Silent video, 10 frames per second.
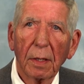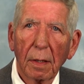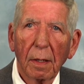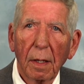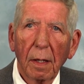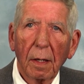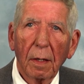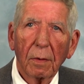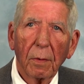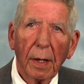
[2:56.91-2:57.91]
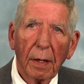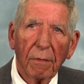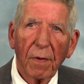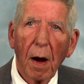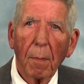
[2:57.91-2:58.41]
it. So we had
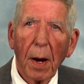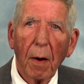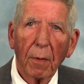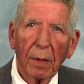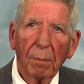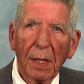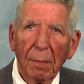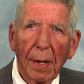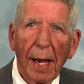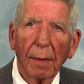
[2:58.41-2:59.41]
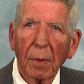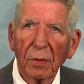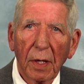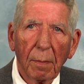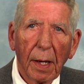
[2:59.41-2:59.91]
enough firepower to beat back
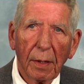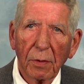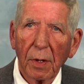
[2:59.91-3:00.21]
most anybody